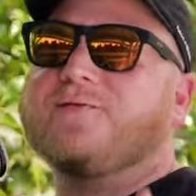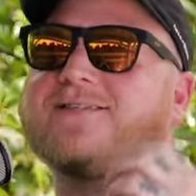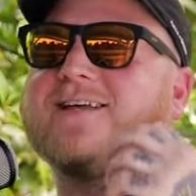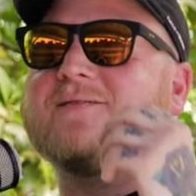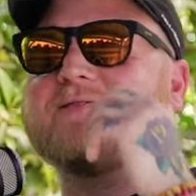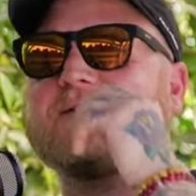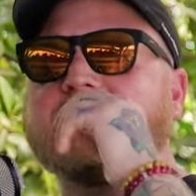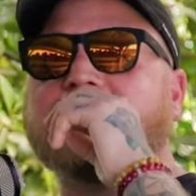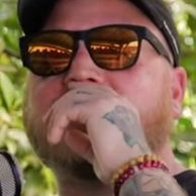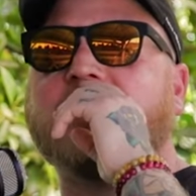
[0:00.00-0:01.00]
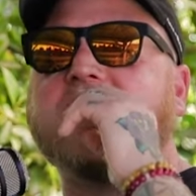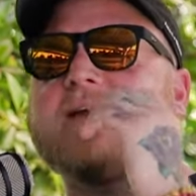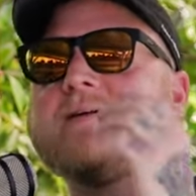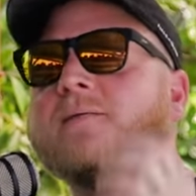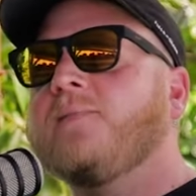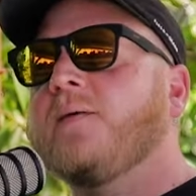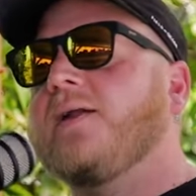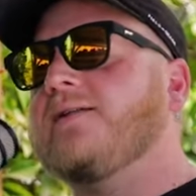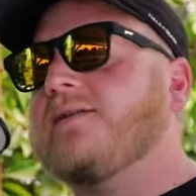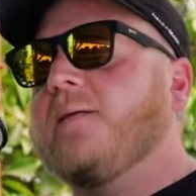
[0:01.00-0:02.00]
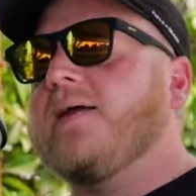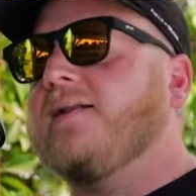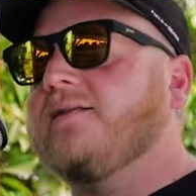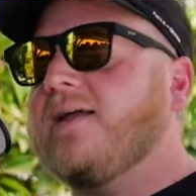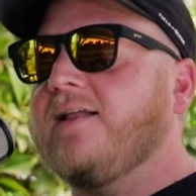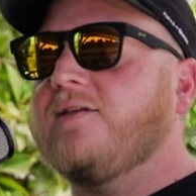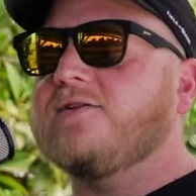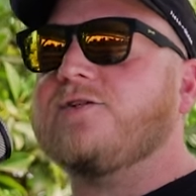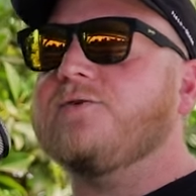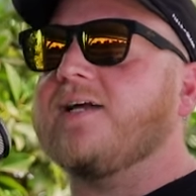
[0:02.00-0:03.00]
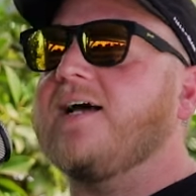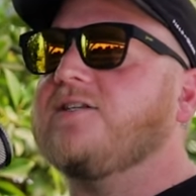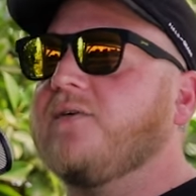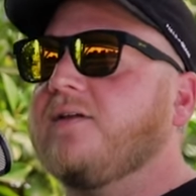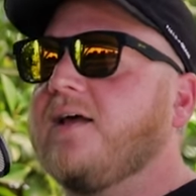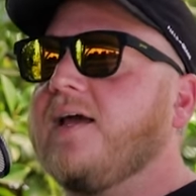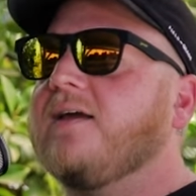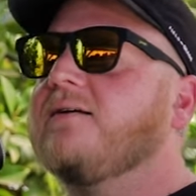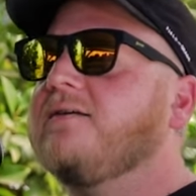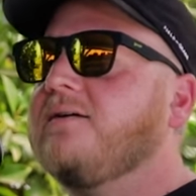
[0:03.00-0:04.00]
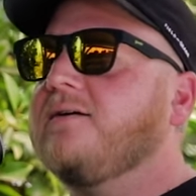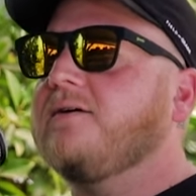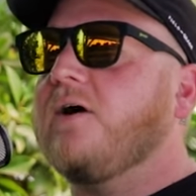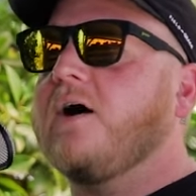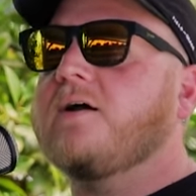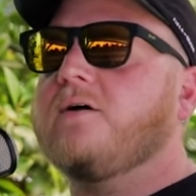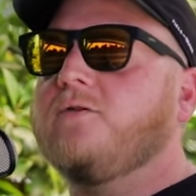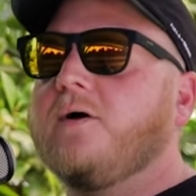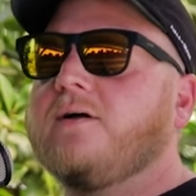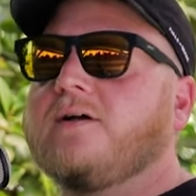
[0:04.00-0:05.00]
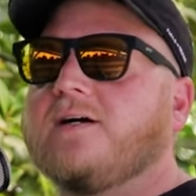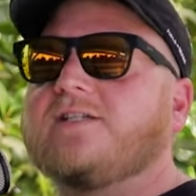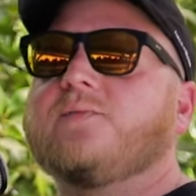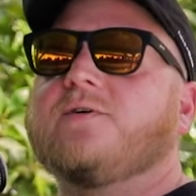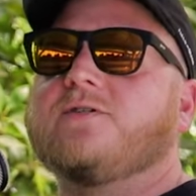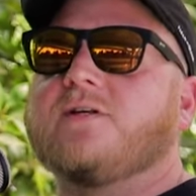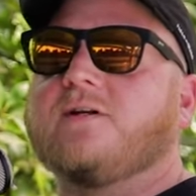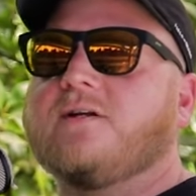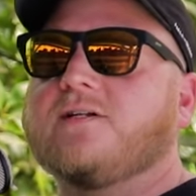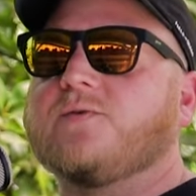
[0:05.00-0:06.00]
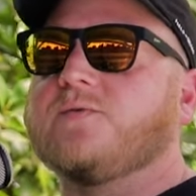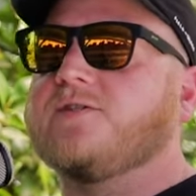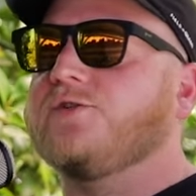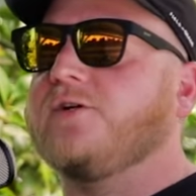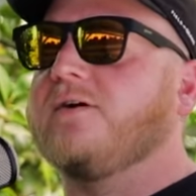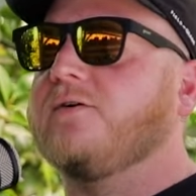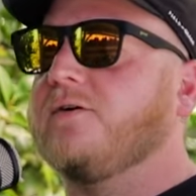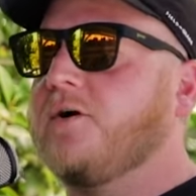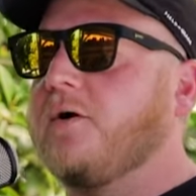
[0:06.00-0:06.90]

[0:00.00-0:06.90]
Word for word: it was, it was always funny. But it's, I mean, it, there's two sides of it. Like our loyal customers and customers in general are